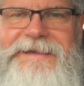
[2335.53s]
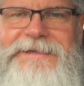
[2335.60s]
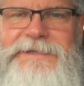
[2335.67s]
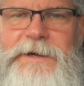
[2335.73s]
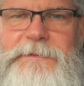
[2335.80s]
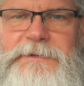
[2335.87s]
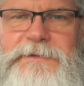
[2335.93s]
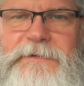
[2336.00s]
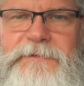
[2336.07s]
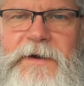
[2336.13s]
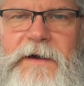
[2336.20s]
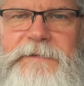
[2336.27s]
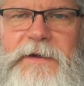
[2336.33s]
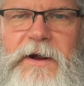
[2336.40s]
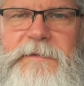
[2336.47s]
Germans
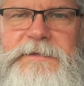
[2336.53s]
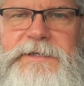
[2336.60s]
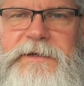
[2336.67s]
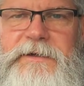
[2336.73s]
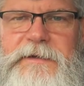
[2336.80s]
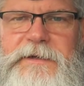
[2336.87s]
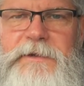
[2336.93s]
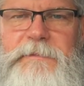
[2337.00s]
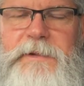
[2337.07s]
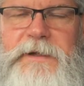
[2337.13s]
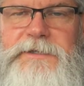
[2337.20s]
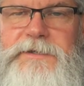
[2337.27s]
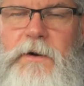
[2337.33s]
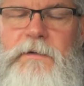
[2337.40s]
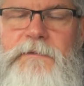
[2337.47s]
involved in the arms deal and other
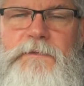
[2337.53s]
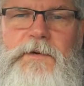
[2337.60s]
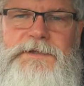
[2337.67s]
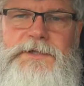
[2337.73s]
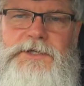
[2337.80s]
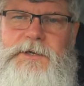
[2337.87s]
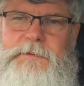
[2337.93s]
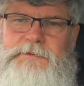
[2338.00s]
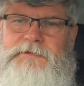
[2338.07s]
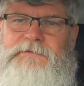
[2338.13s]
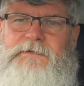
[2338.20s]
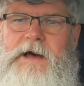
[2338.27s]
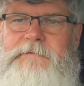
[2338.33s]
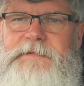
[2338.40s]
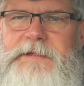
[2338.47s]
players. Oh, of course the Germans
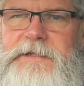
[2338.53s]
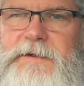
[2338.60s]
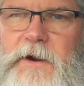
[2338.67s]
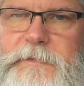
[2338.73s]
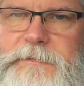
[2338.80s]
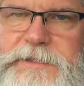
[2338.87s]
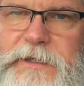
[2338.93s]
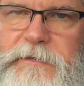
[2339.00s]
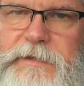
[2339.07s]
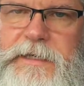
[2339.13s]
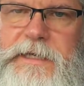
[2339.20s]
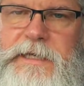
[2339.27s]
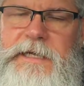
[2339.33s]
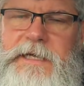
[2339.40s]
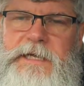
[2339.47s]
involved in the arms deal.
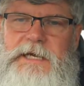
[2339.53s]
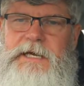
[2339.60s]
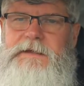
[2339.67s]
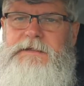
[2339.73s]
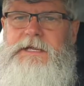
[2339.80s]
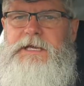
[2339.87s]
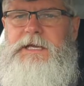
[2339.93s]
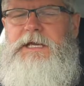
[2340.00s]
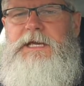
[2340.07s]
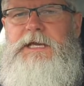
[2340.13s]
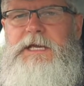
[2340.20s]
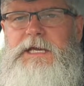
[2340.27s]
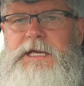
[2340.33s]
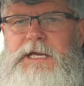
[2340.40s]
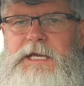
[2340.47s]

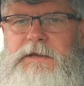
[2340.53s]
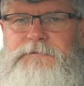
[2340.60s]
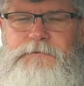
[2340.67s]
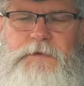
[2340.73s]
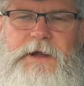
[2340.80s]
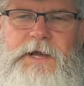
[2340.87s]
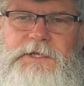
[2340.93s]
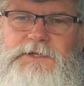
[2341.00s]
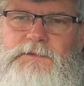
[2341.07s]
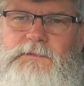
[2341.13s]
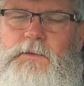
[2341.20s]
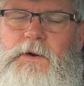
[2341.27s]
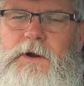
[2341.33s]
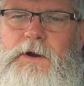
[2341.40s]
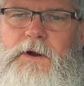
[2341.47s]
The frigates
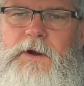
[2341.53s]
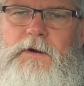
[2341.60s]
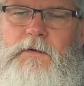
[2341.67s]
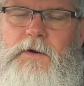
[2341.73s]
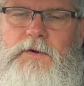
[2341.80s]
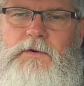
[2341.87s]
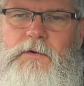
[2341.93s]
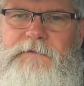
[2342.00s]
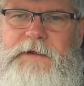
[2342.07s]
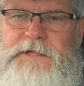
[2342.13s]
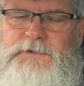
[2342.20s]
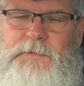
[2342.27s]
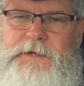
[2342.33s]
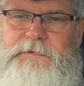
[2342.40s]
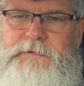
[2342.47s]
were, or
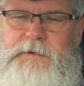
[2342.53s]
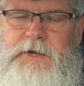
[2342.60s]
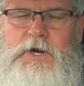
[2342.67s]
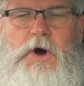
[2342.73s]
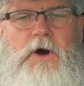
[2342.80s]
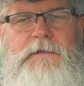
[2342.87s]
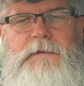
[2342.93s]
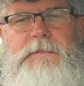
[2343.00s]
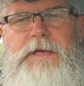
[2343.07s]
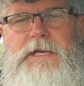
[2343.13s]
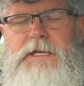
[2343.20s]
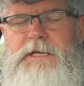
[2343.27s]
corvettes, whatever you want to call them,